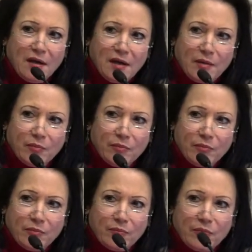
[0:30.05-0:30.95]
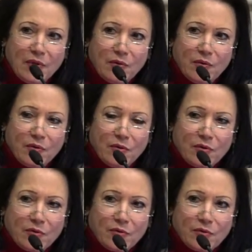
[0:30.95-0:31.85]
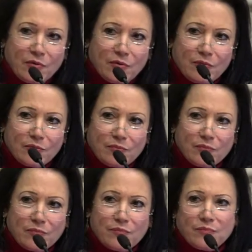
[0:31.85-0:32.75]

Um, was brought before the